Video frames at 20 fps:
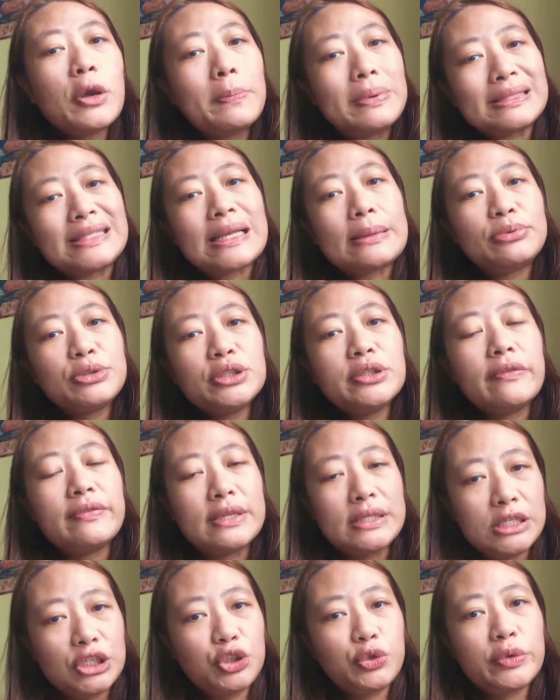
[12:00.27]
your perception of
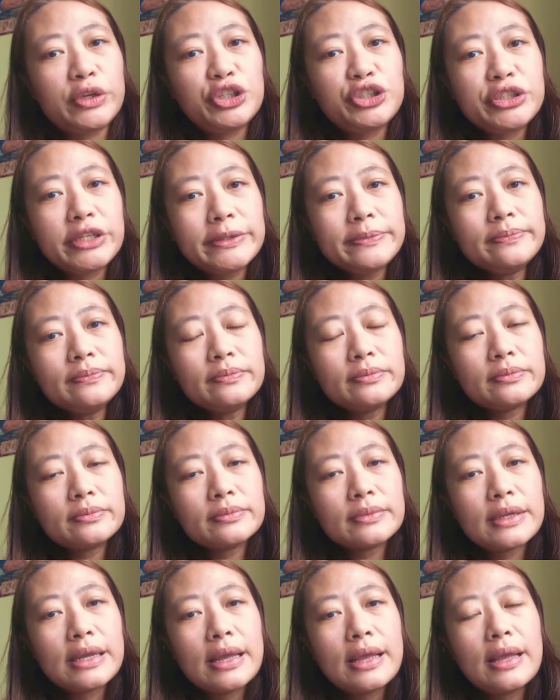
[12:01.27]
the situation.
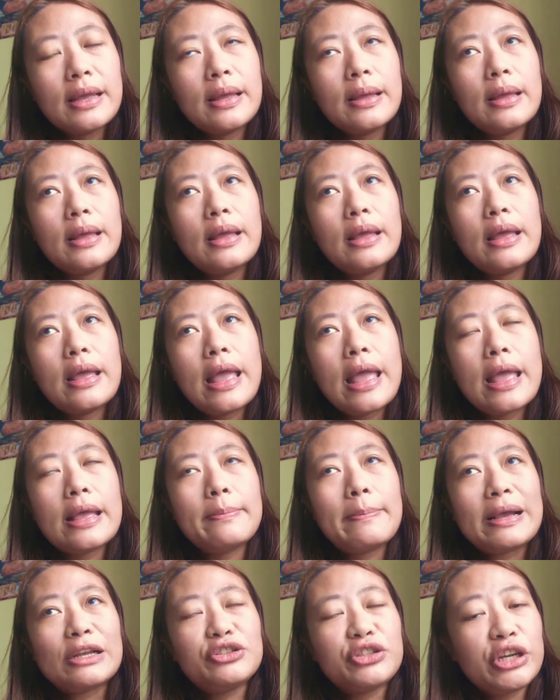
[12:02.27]

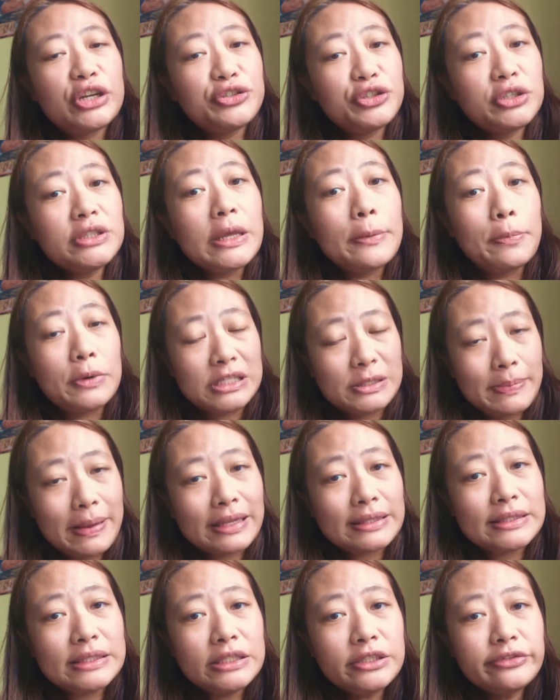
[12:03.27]
And by changing the
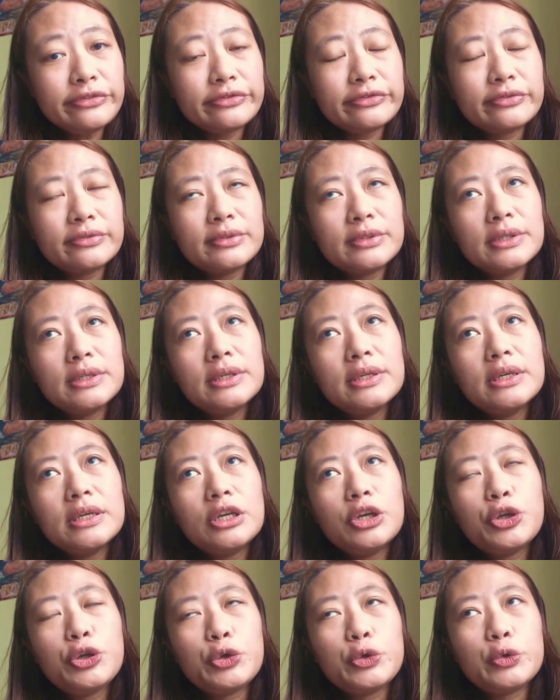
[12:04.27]
perspective,
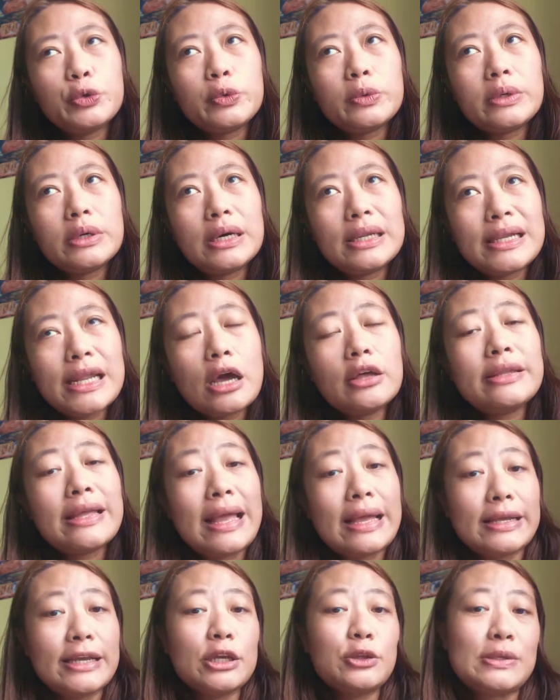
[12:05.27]
you allow the
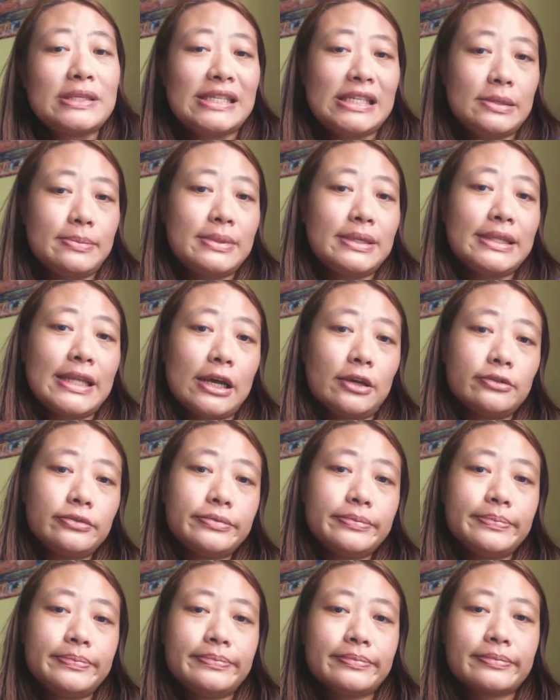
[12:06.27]
anger to simmer down.
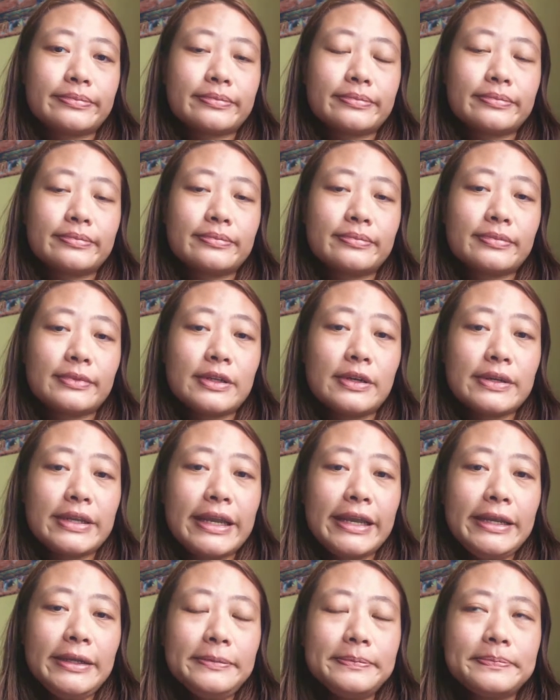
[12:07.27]

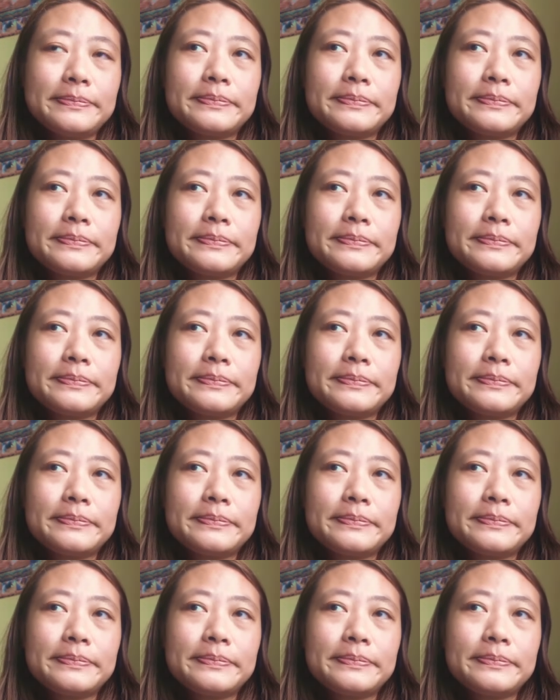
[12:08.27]
Okay?